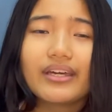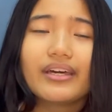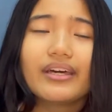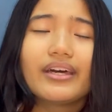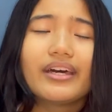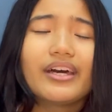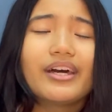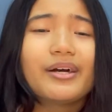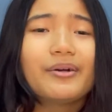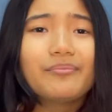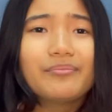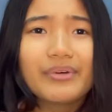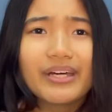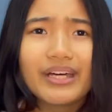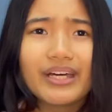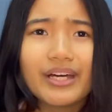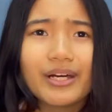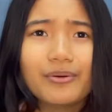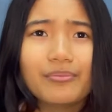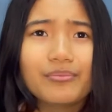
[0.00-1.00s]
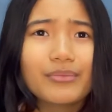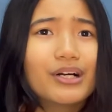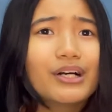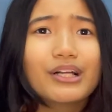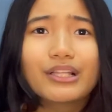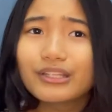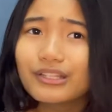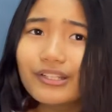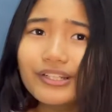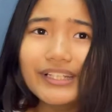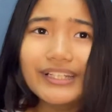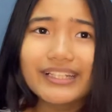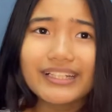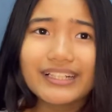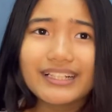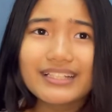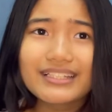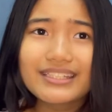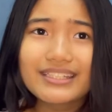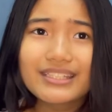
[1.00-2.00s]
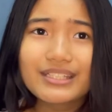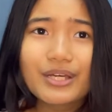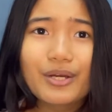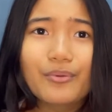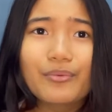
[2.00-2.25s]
Hem, look at us.